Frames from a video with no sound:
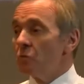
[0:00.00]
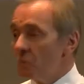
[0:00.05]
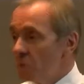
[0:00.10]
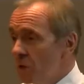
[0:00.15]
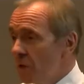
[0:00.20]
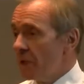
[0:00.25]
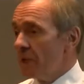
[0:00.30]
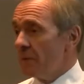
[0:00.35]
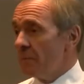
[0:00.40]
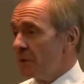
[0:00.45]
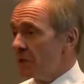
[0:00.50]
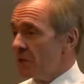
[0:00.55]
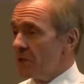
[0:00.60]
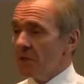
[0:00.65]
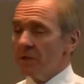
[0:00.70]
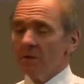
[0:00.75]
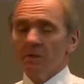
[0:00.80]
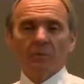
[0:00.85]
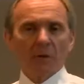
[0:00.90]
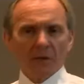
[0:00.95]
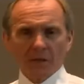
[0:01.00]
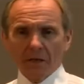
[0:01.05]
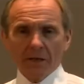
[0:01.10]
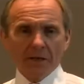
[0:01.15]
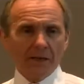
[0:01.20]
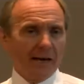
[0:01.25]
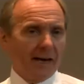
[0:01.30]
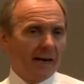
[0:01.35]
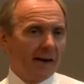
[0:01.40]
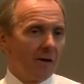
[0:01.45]
really busy,
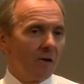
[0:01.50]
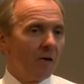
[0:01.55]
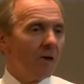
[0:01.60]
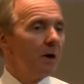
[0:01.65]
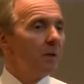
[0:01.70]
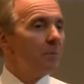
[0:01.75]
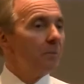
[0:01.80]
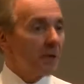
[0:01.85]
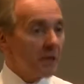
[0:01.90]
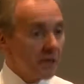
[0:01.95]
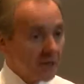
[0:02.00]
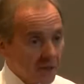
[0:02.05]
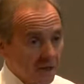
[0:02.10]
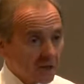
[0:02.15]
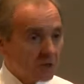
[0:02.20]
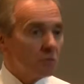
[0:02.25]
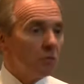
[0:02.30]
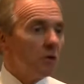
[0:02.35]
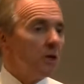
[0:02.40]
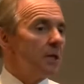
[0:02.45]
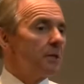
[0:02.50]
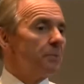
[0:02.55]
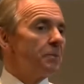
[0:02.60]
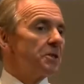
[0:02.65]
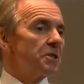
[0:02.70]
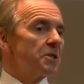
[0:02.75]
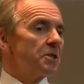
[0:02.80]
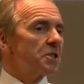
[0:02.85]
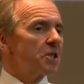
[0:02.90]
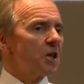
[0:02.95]
especially now, but it is really
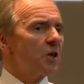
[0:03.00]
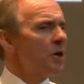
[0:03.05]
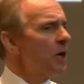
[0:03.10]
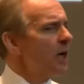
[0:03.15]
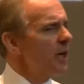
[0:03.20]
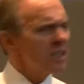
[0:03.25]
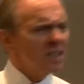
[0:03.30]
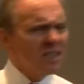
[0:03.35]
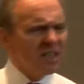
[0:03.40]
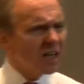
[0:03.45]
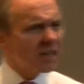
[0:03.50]
busy. So there's